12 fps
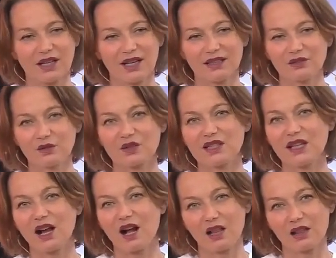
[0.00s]
and to see
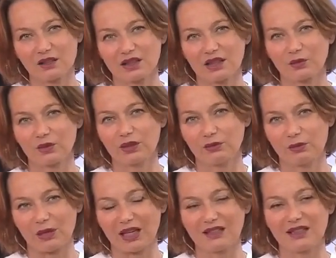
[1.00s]
how long it will
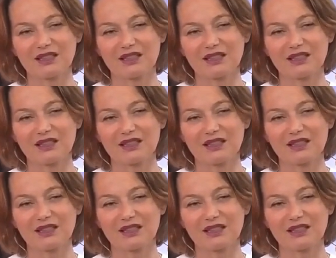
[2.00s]
remain.